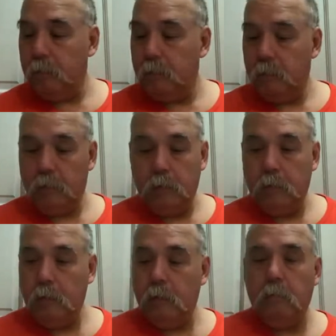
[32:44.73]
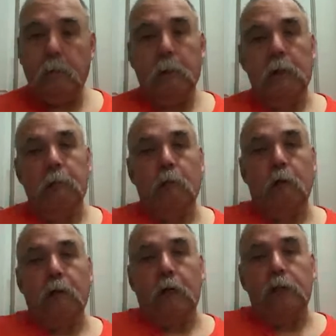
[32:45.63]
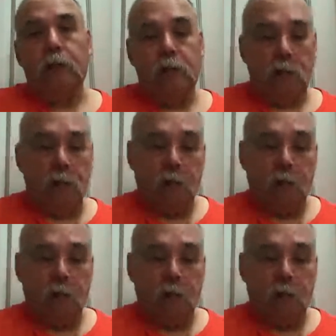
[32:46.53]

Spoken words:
I can build one of the engines, you think?